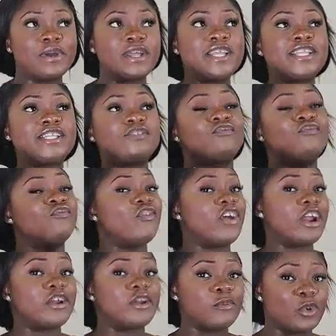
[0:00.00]
but it's
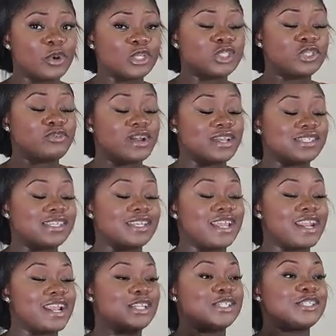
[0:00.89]
very
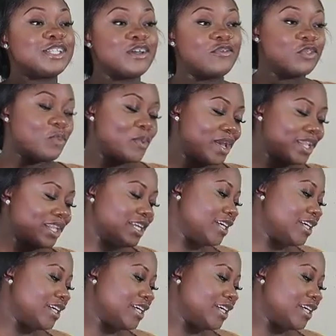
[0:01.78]
moisturizing and I just love the way it